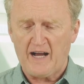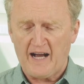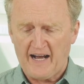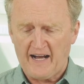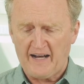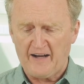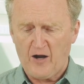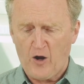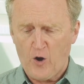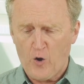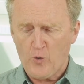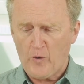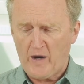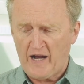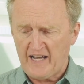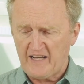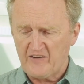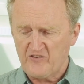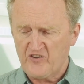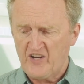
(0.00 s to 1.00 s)

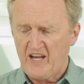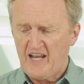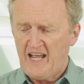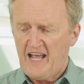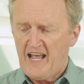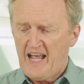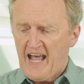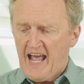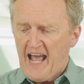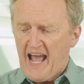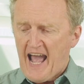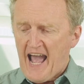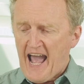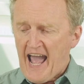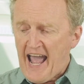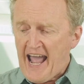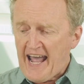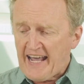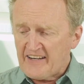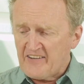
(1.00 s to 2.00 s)
ROH.
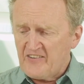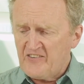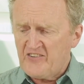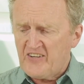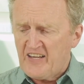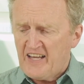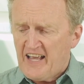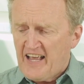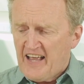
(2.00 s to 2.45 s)
And